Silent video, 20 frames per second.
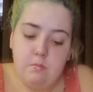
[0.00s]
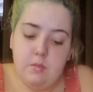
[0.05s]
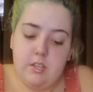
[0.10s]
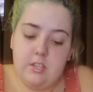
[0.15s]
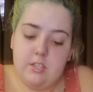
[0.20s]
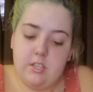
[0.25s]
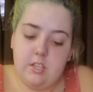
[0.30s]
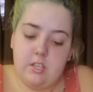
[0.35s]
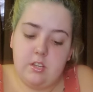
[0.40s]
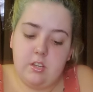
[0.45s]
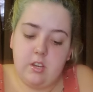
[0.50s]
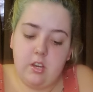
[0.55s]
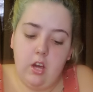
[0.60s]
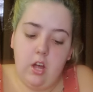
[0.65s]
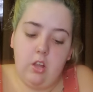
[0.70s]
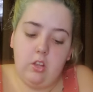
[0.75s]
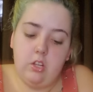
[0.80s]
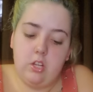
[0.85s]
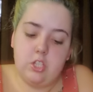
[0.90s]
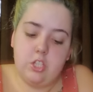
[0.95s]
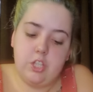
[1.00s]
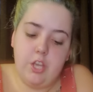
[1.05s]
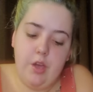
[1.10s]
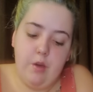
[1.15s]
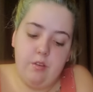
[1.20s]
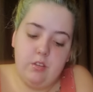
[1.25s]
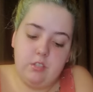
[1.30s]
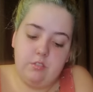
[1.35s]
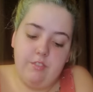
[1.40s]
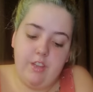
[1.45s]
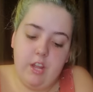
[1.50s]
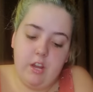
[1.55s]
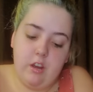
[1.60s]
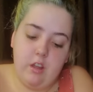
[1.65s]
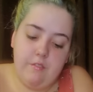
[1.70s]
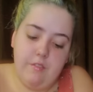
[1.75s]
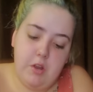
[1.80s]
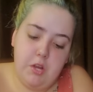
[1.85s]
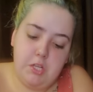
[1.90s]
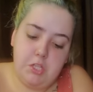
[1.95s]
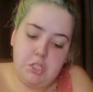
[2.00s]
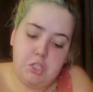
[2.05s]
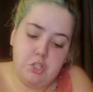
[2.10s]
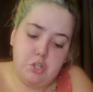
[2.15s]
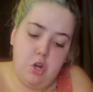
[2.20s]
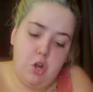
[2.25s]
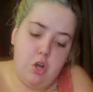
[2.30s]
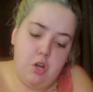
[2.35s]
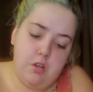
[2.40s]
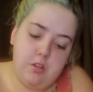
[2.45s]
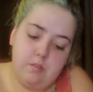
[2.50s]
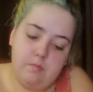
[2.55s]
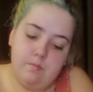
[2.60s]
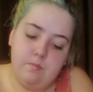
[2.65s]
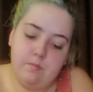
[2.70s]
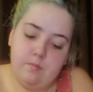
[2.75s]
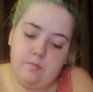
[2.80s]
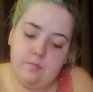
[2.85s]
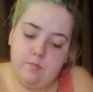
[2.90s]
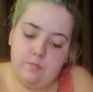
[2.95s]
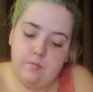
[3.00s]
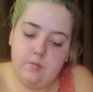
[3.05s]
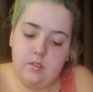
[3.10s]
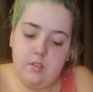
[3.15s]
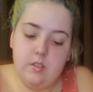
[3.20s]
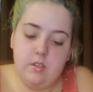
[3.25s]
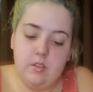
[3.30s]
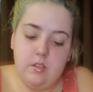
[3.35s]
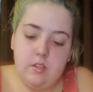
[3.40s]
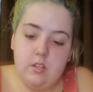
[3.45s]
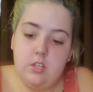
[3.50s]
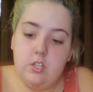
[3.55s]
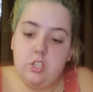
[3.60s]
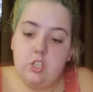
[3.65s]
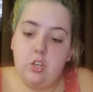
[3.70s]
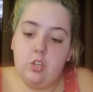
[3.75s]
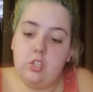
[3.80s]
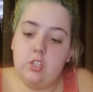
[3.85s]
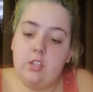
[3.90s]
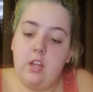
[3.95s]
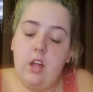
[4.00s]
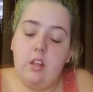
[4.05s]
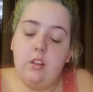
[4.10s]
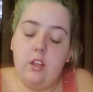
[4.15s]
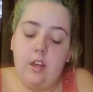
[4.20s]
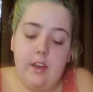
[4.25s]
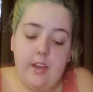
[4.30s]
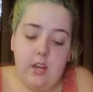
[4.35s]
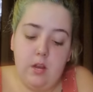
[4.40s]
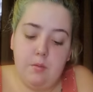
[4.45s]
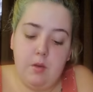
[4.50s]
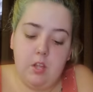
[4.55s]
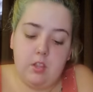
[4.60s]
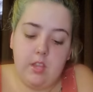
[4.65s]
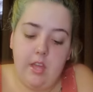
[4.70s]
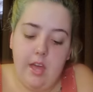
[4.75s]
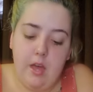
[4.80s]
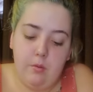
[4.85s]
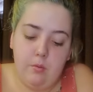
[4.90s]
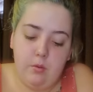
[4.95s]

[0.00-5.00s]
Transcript: means the color show is very, very strong. So she's not lying about that